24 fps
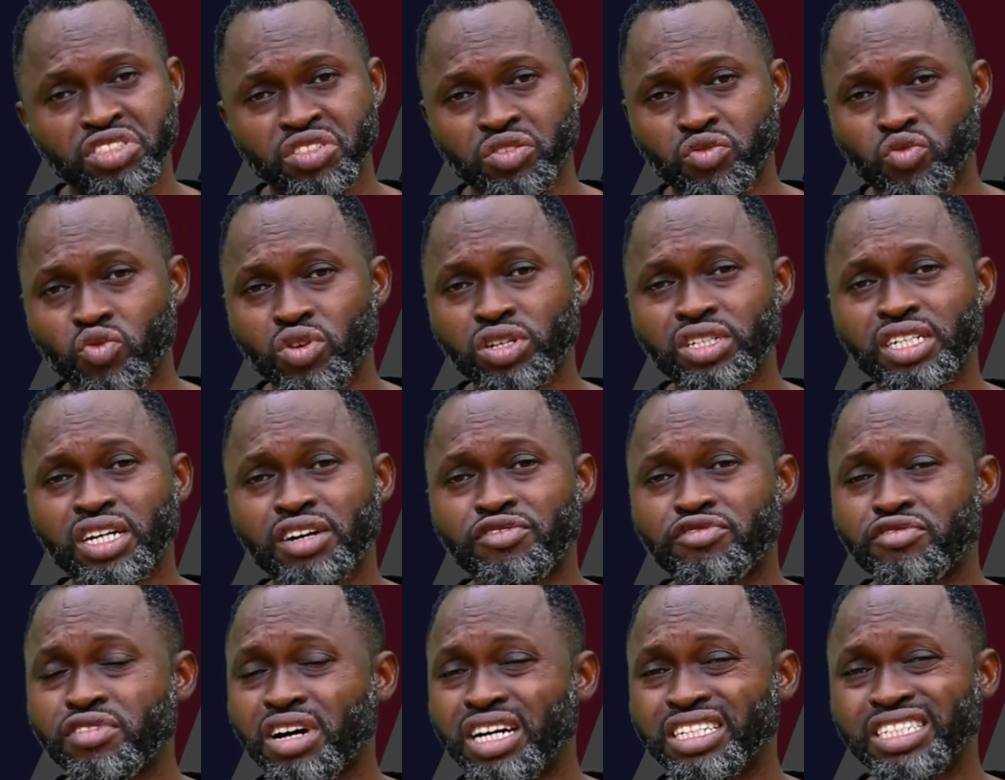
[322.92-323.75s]

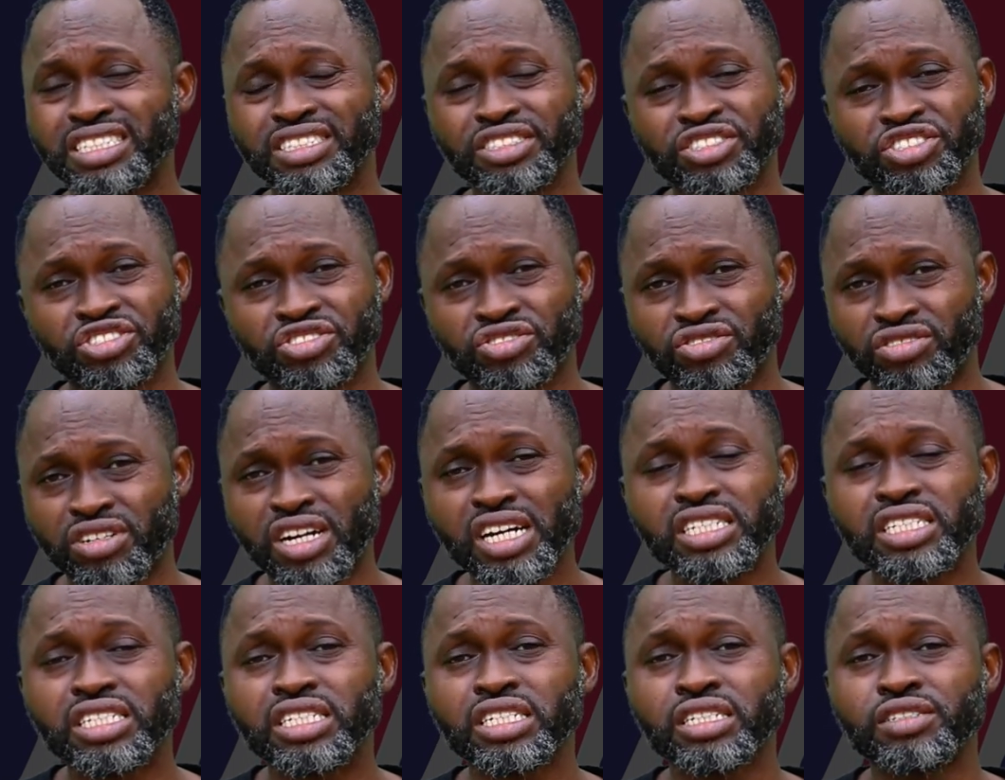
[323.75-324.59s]
wonderful and
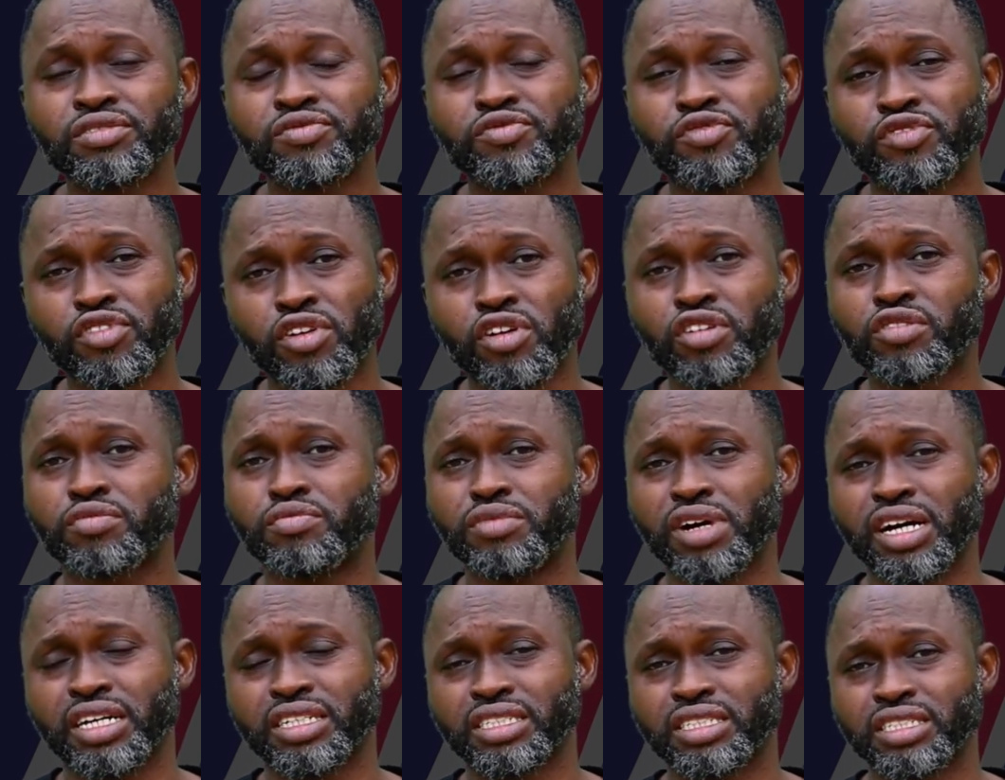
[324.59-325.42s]
interesting
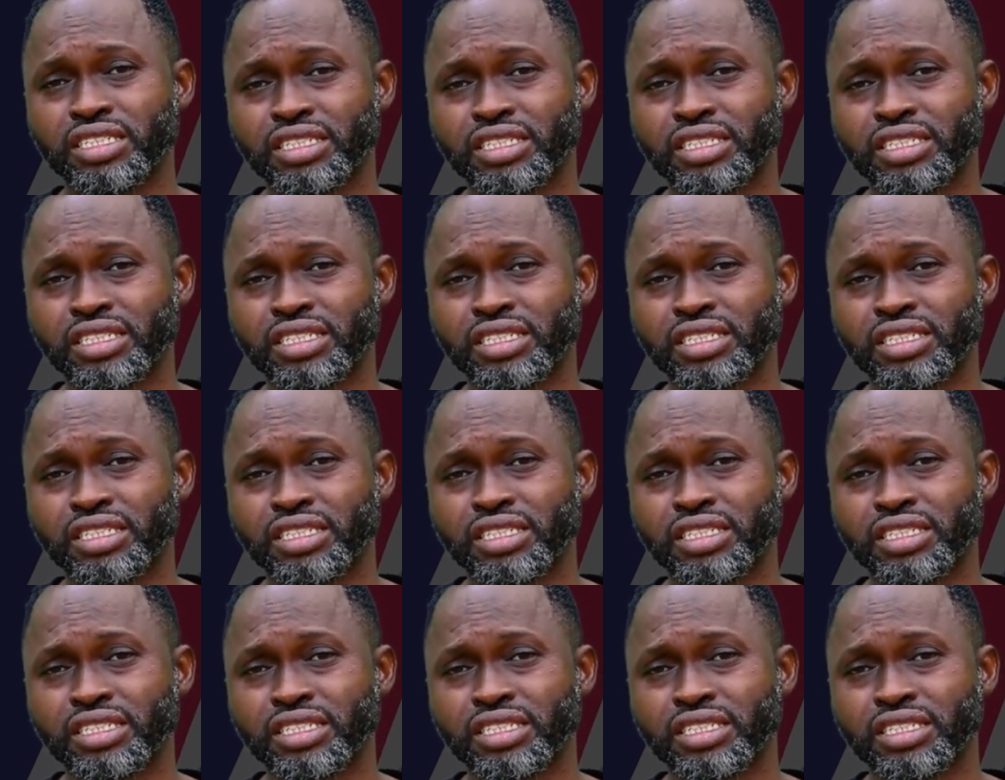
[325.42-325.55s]
Vlogmas,